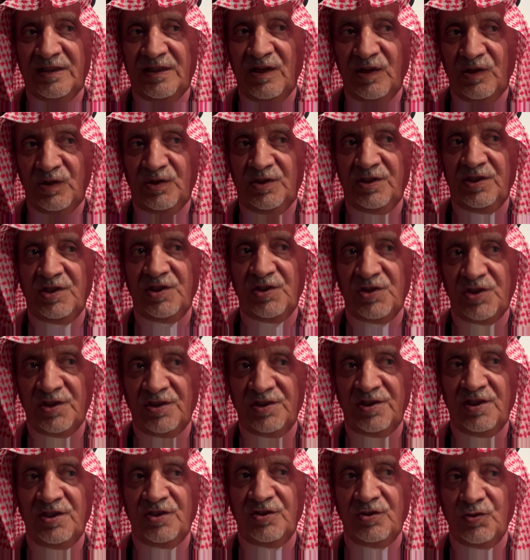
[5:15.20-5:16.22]
don't
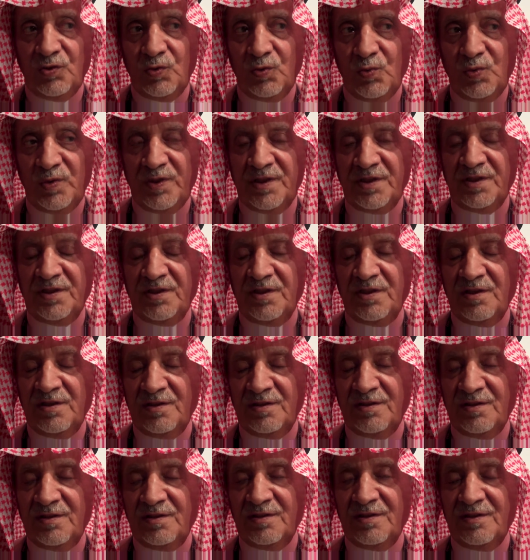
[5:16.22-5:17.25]
hesitate to work
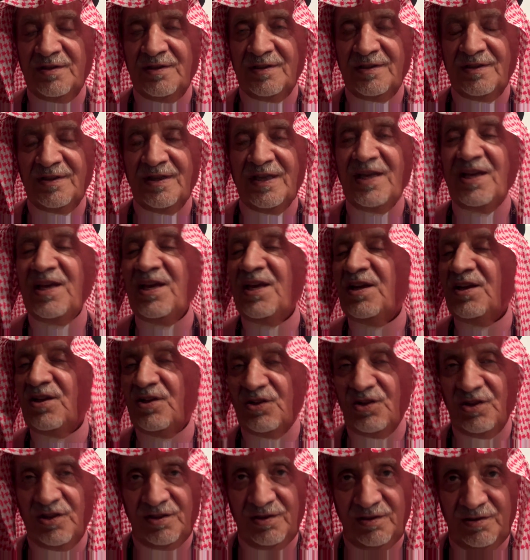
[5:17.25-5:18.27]

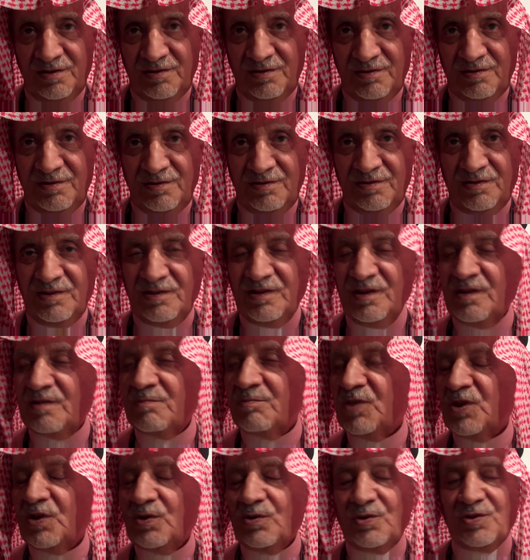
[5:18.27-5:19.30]
anything,
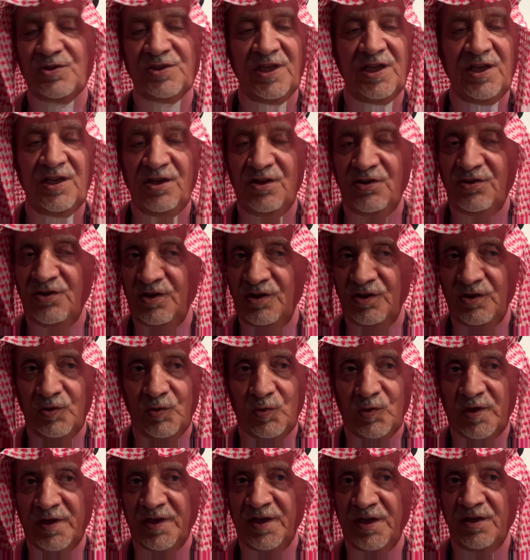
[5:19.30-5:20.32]
because anything
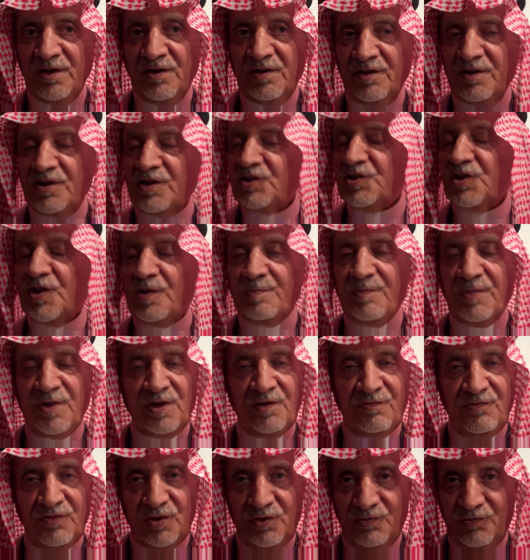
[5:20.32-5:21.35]
you learn, it's a
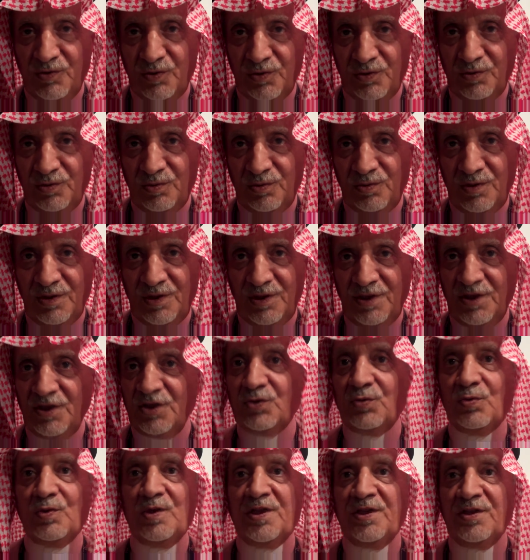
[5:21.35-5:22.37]
benefit for you.
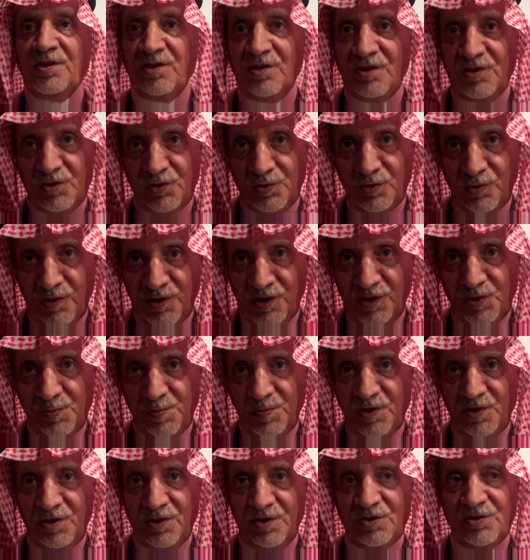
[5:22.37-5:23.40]
It will increase your
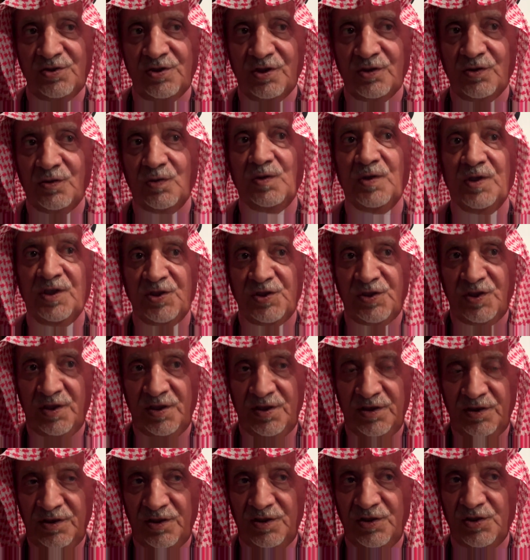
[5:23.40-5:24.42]
experience, it will
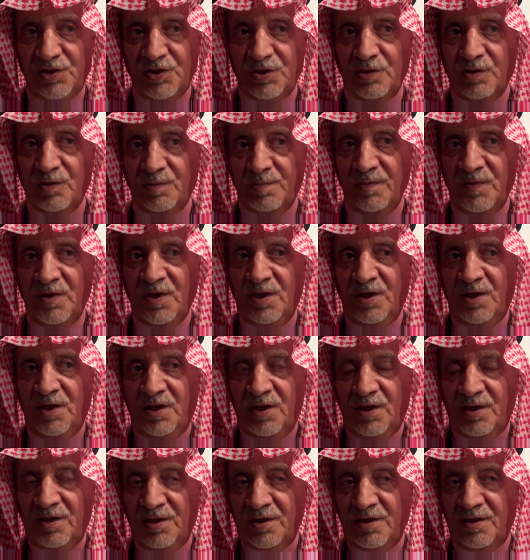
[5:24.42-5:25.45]
increase your
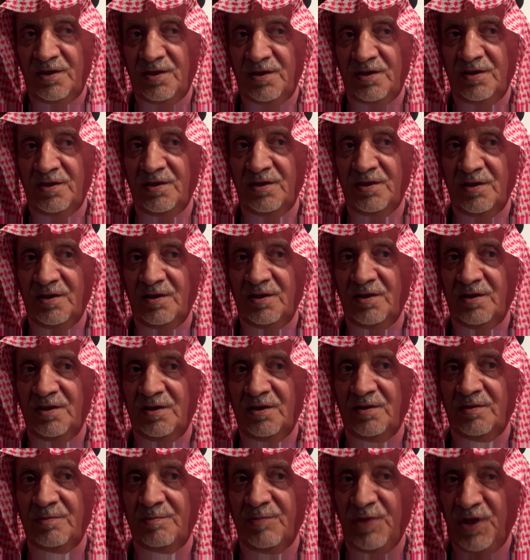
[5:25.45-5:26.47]

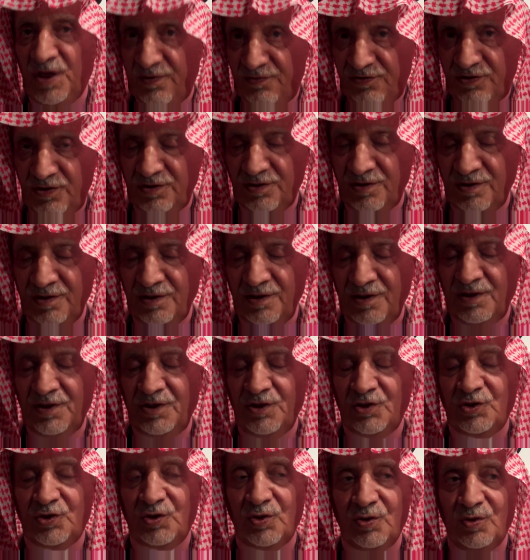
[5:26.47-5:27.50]
uh, benefit.
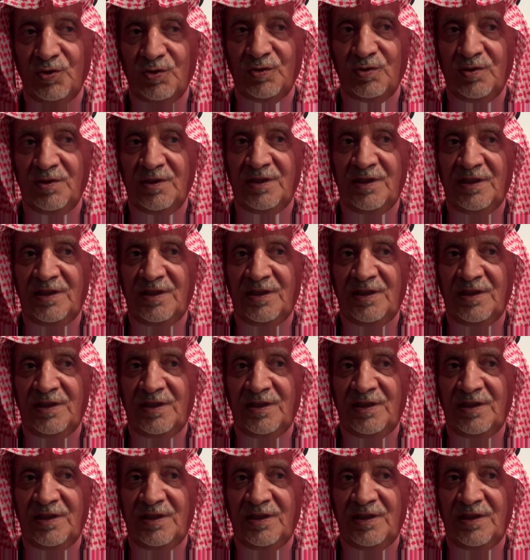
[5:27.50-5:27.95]
So